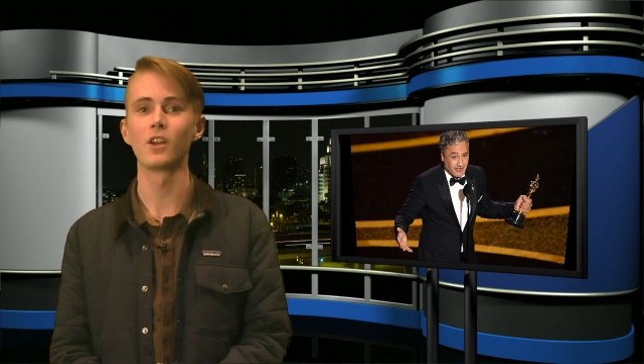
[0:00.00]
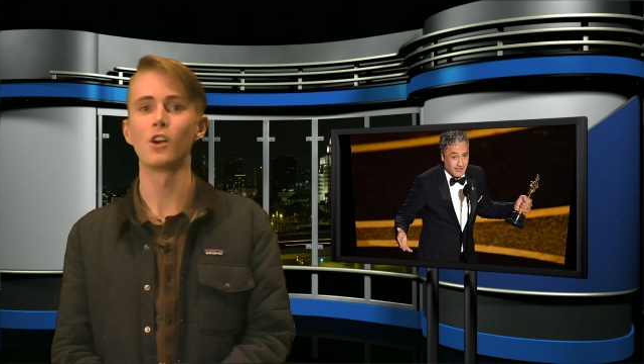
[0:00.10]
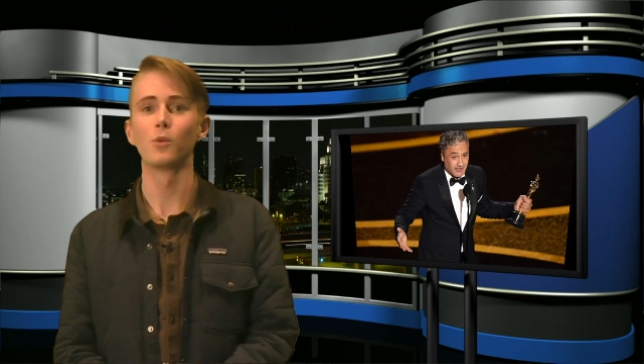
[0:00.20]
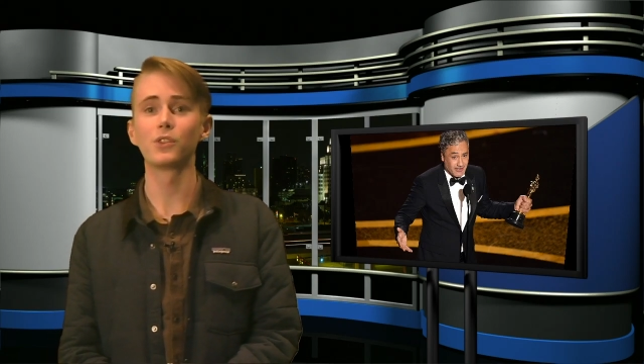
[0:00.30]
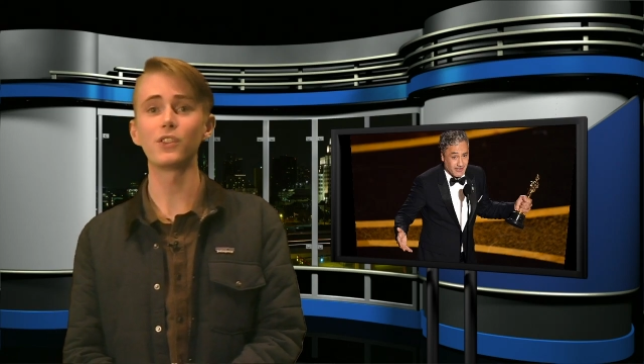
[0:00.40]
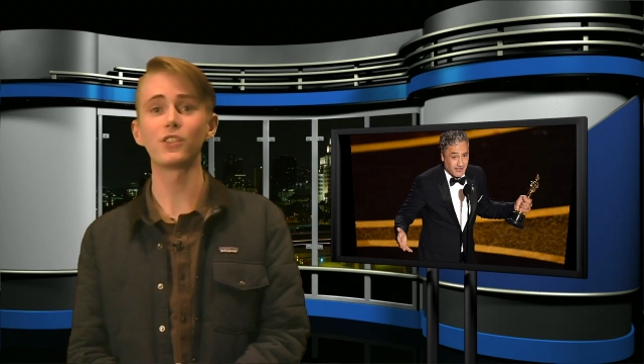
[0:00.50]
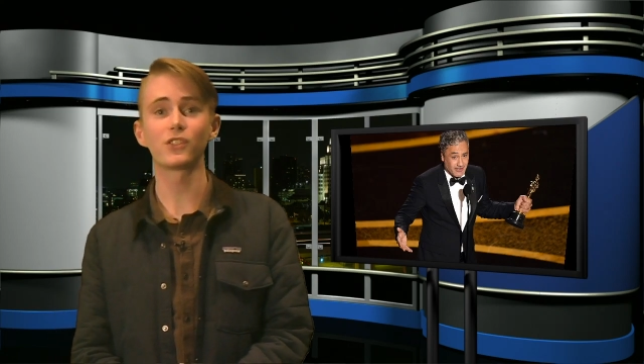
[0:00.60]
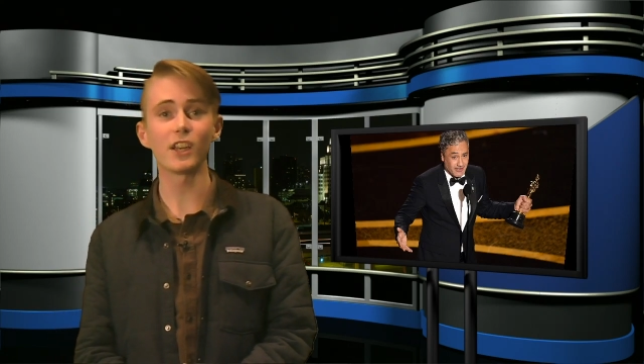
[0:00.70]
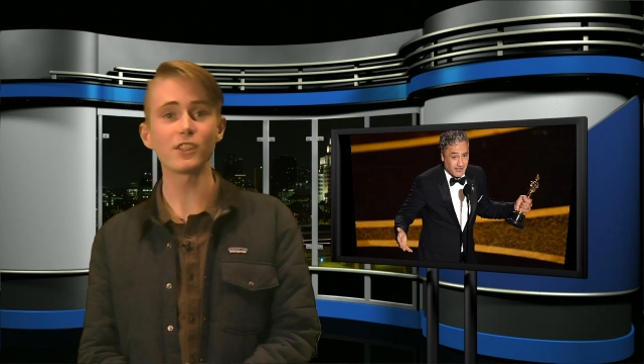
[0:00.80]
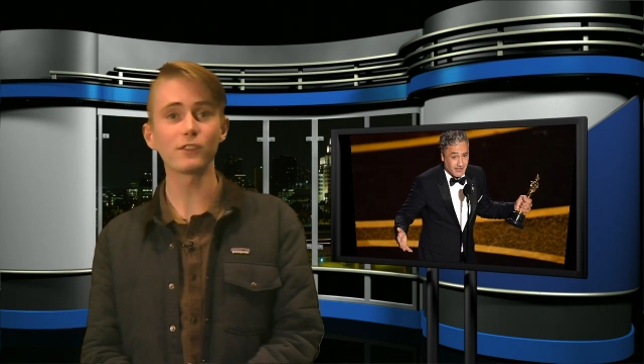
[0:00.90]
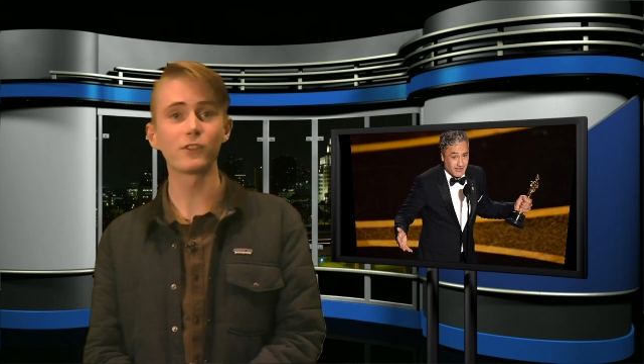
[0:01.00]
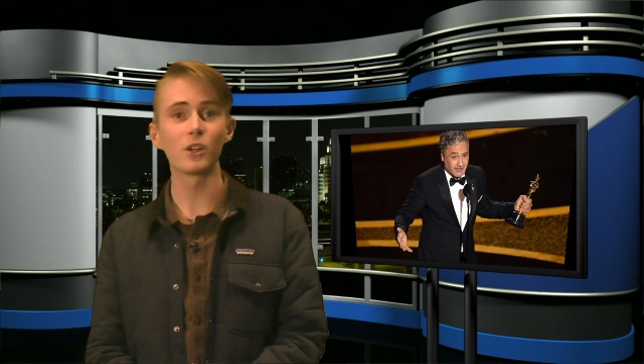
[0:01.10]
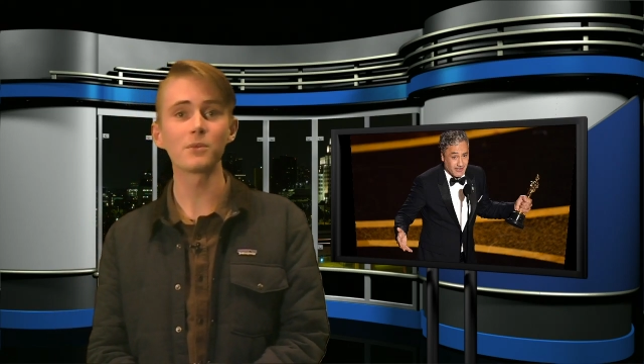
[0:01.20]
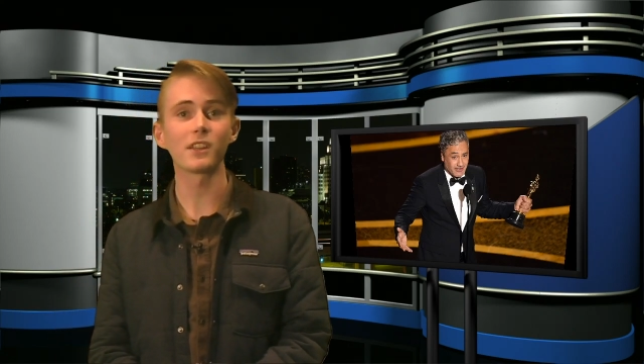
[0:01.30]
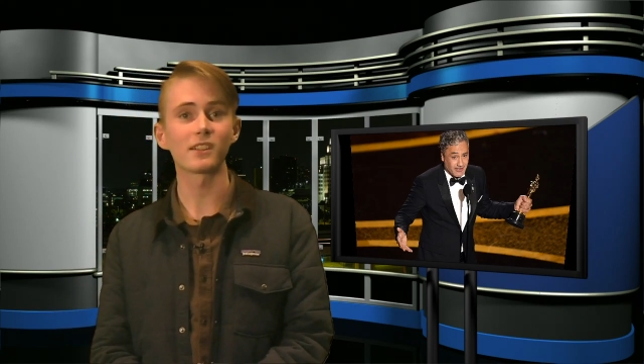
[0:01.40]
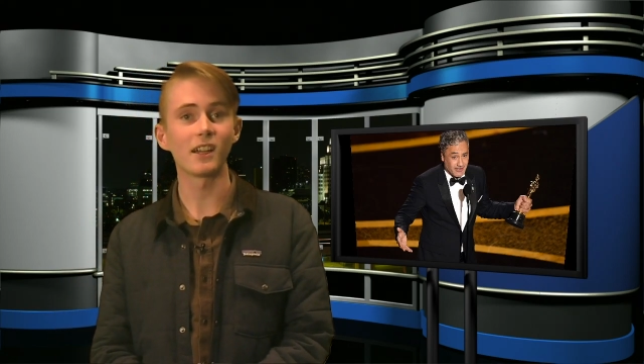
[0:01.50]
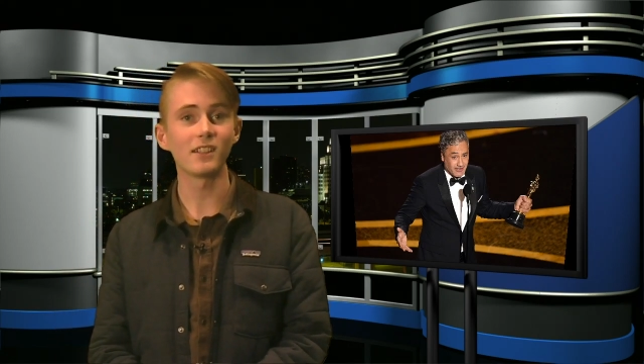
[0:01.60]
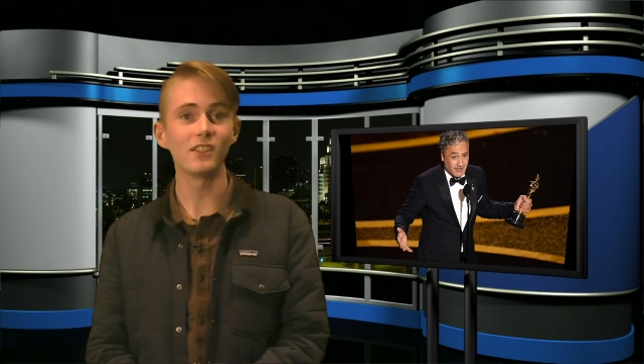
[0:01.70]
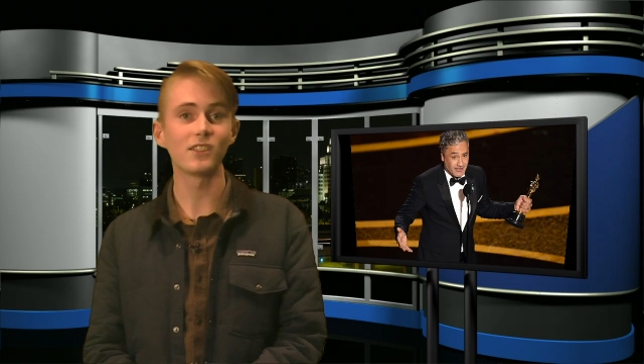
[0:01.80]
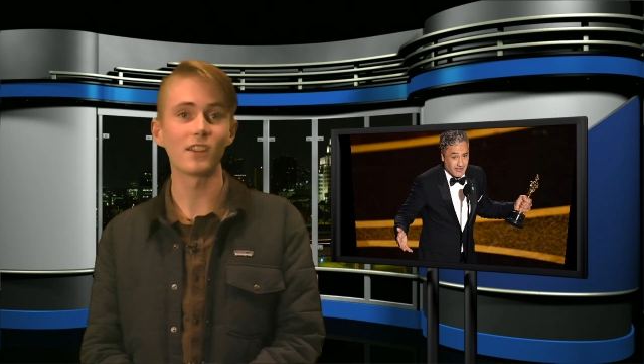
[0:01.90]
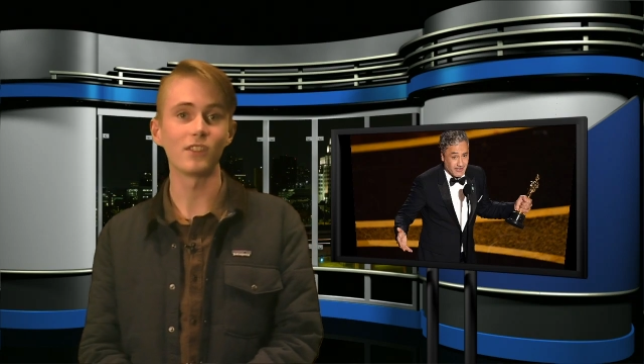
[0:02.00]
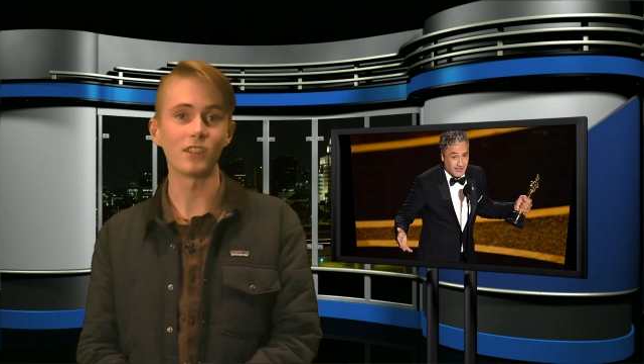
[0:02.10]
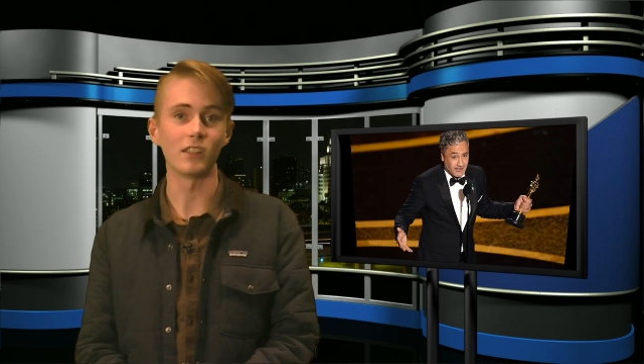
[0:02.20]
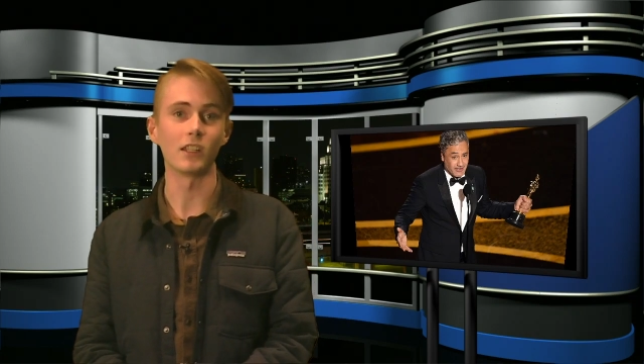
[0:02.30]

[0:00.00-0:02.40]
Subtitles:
With the success of films like 1917